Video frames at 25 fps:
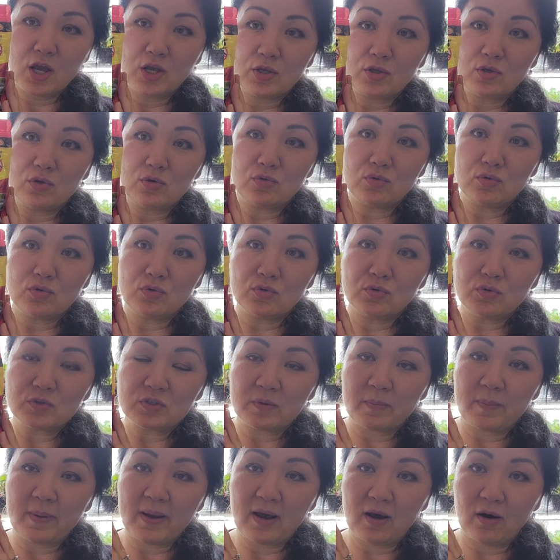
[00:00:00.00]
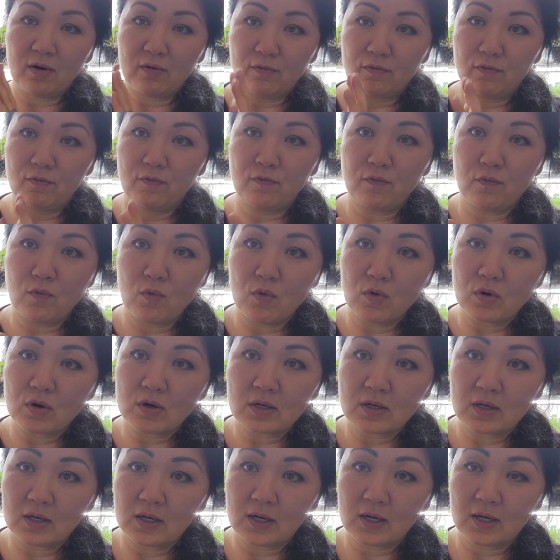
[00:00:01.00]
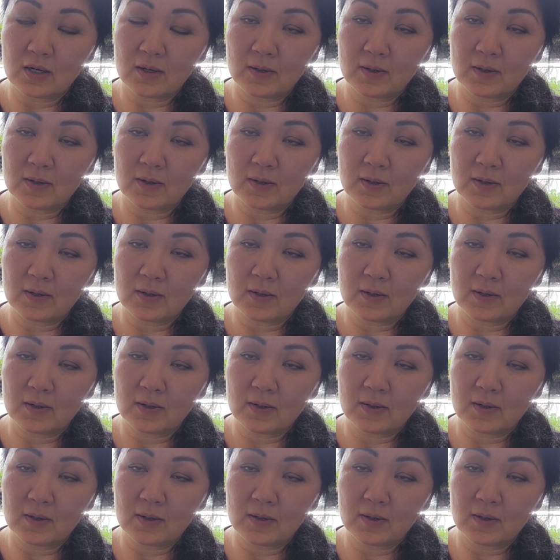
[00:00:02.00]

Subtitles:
You use about 4